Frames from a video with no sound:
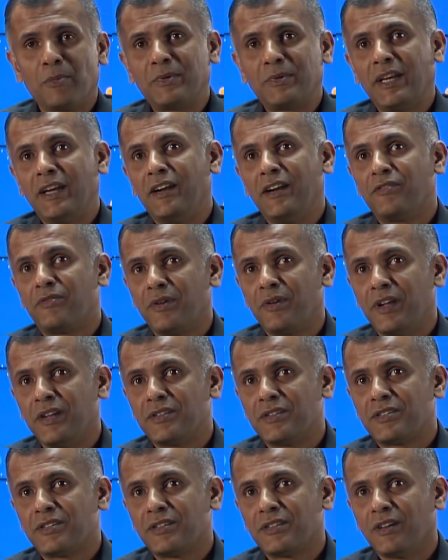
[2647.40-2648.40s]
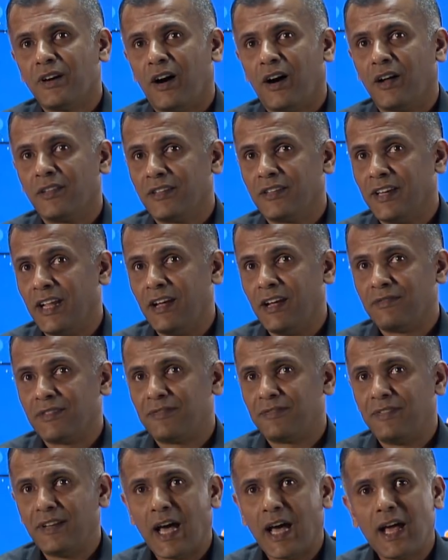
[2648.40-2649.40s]
10 entries on the day of the
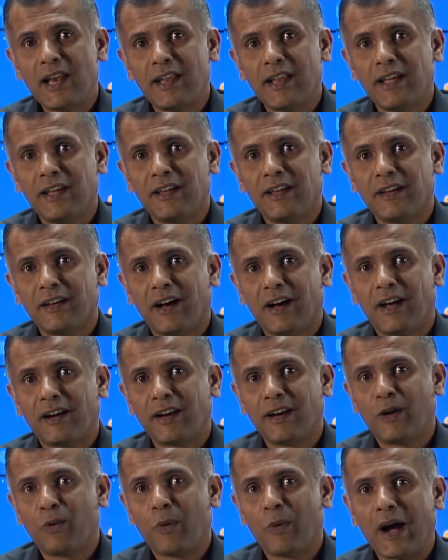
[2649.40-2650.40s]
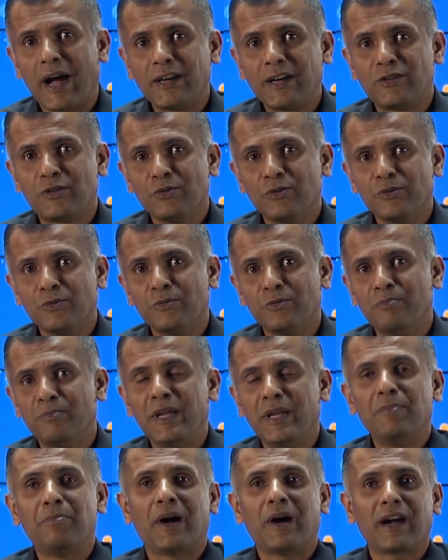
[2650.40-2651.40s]
finale are required to
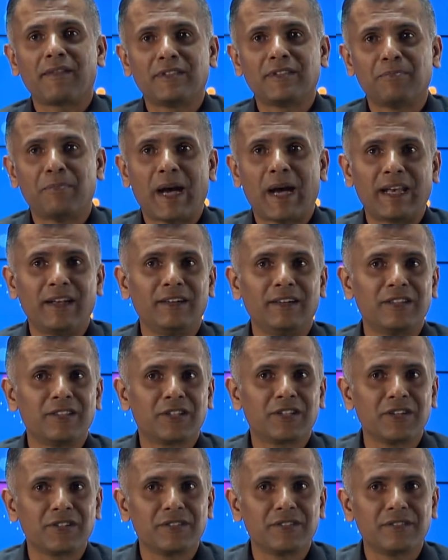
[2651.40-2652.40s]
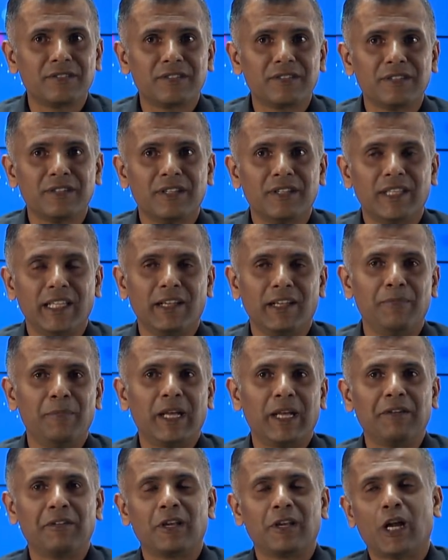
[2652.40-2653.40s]
be part of the panel discussions. They'll be
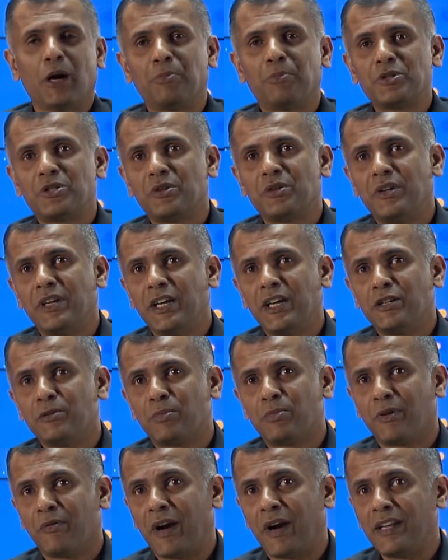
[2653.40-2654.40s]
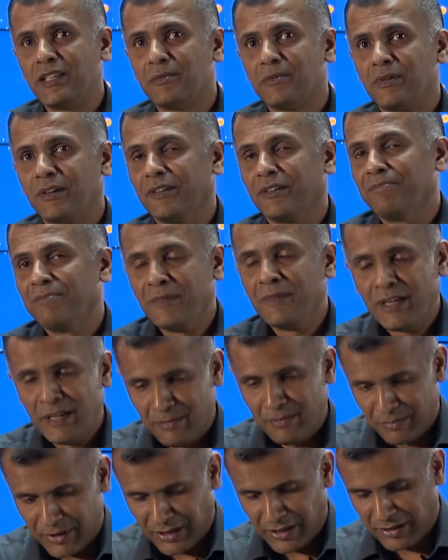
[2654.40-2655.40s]
given an opportunity to provide the
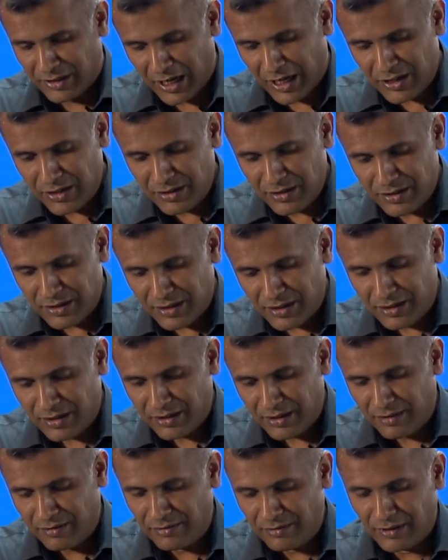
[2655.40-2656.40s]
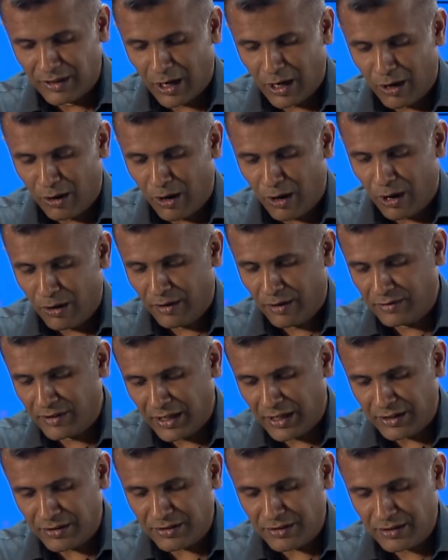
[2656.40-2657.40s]
presentations. Now, out of
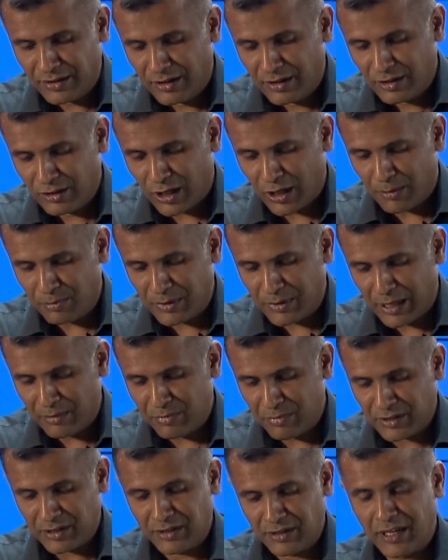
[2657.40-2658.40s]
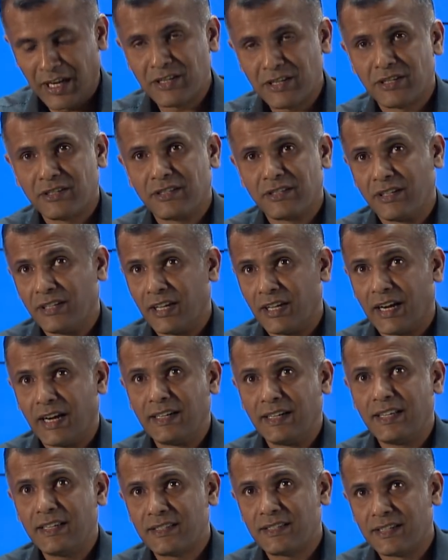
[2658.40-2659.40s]
these top 10 presentations and the
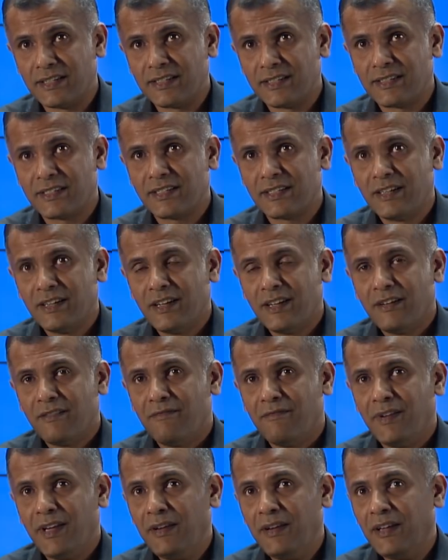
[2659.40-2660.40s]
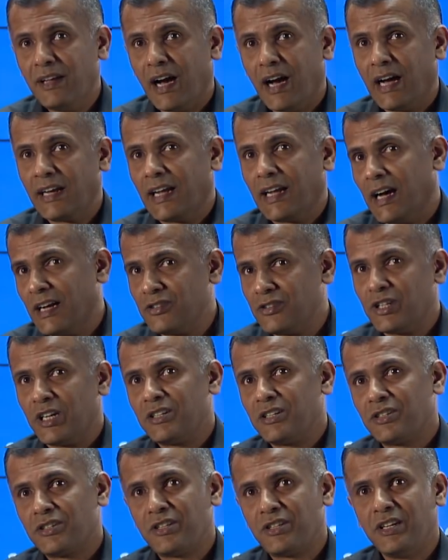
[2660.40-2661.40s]
contestants, we and our
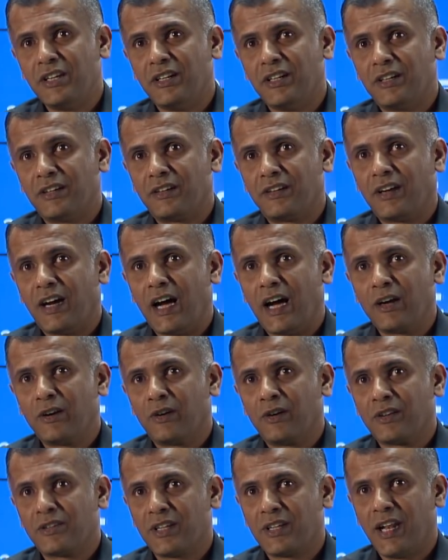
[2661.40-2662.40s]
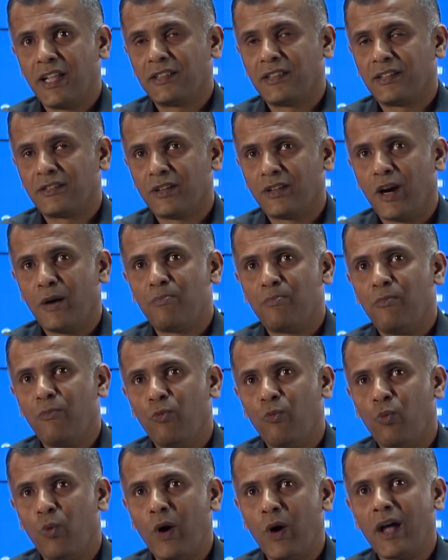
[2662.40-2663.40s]
judges here are going to select the top
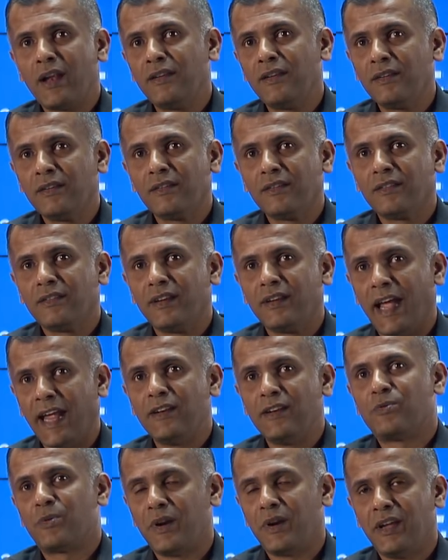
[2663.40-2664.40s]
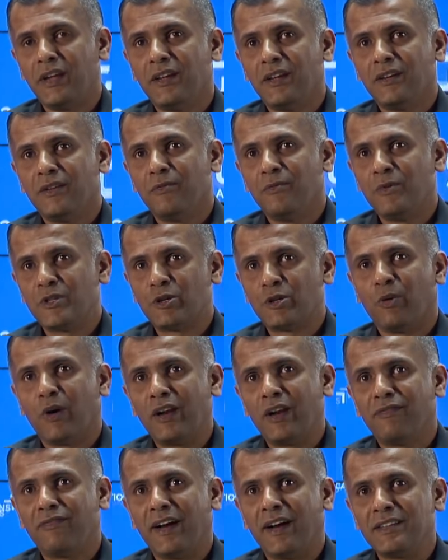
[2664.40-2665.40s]
1 entry which
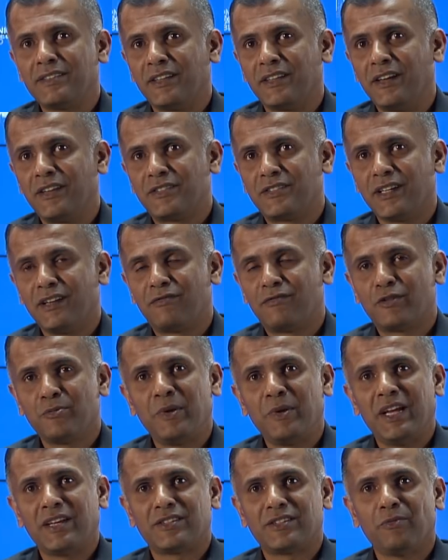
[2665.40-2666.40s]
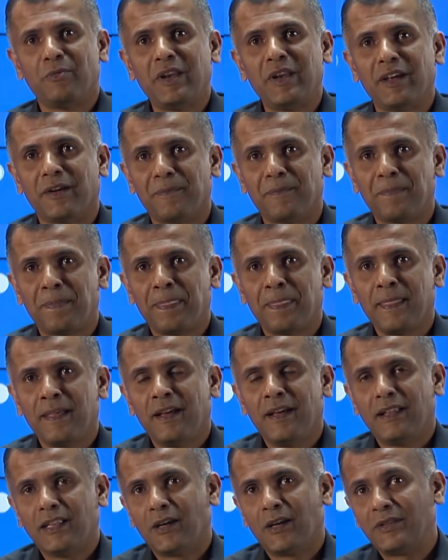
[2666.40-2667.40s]
qualifies in itself to be as a winner.
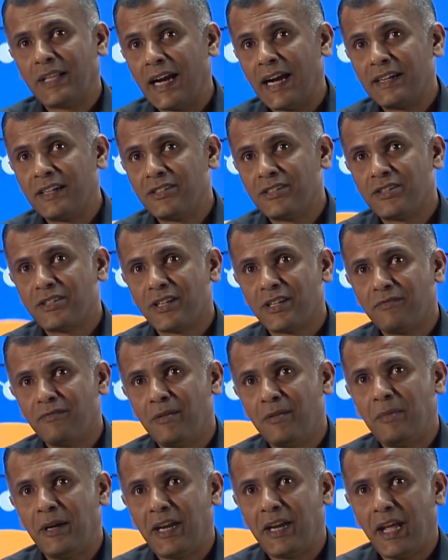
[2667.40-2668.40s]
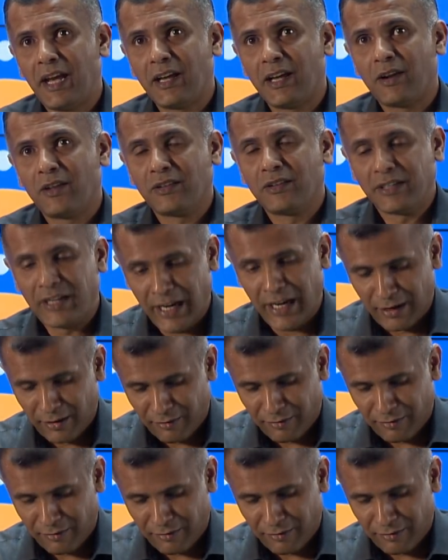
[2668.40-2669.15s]
Now, that decision will be taken on the date of